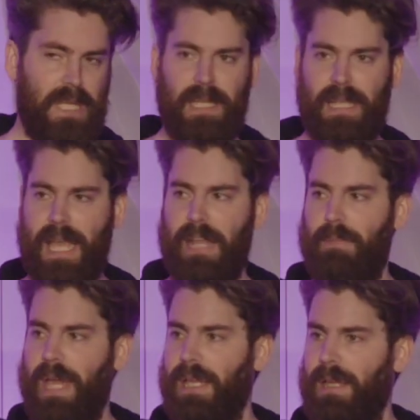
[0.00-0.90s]
it kind of
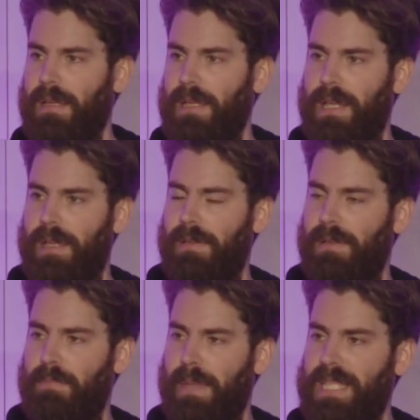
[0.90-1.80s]

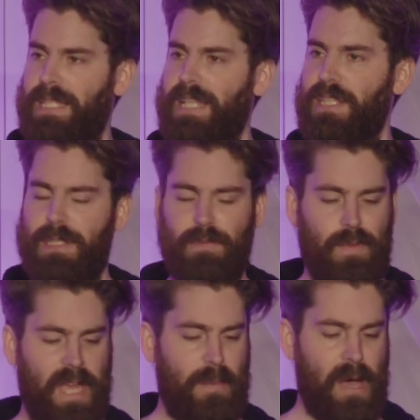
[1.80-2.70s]
makes sense if you
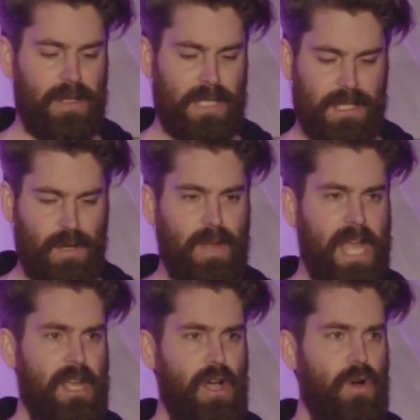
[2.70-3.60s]
think about it. This is a
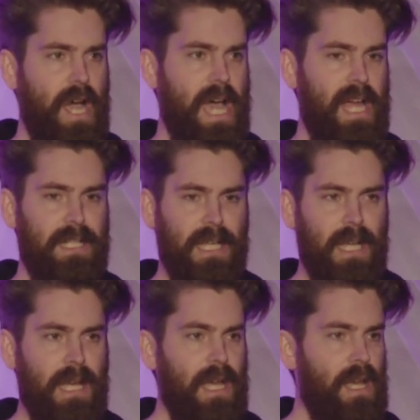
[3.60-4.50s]
radio, and
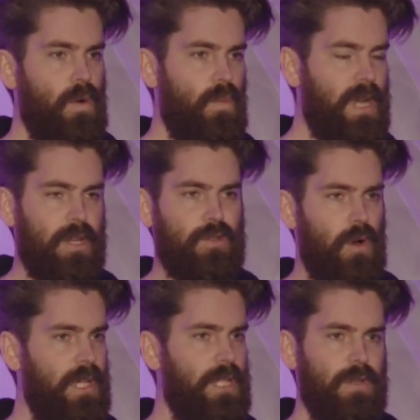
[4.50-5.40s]
we
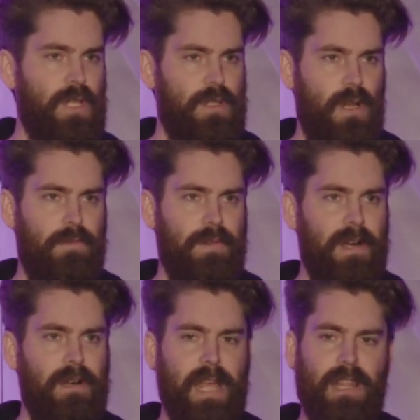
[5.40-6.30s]
control it using
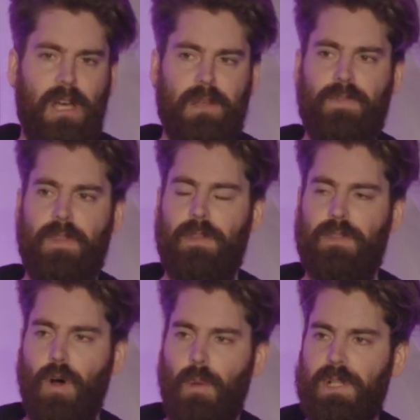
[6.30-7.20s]
software. A lot of the
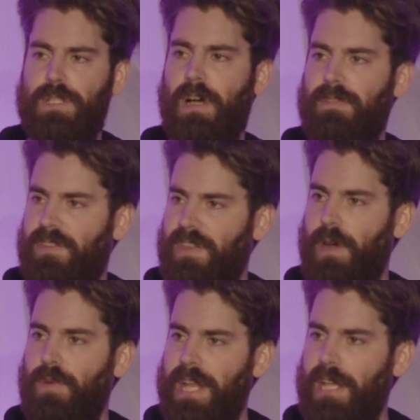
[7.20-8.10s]
normal stuff that's in
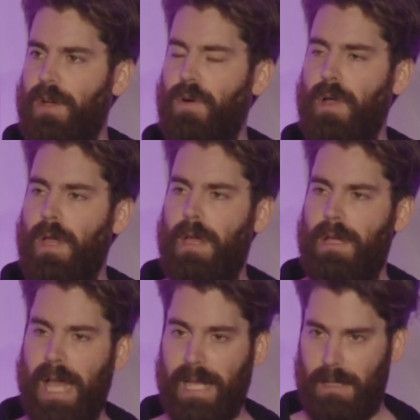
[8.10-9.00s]
a radio,
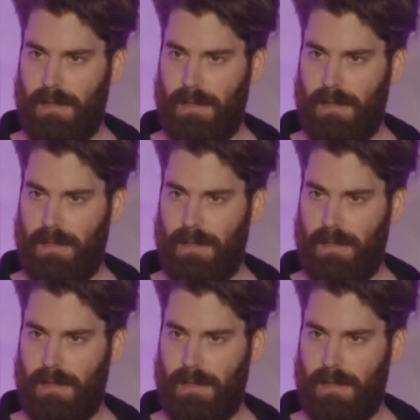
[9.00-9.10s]
like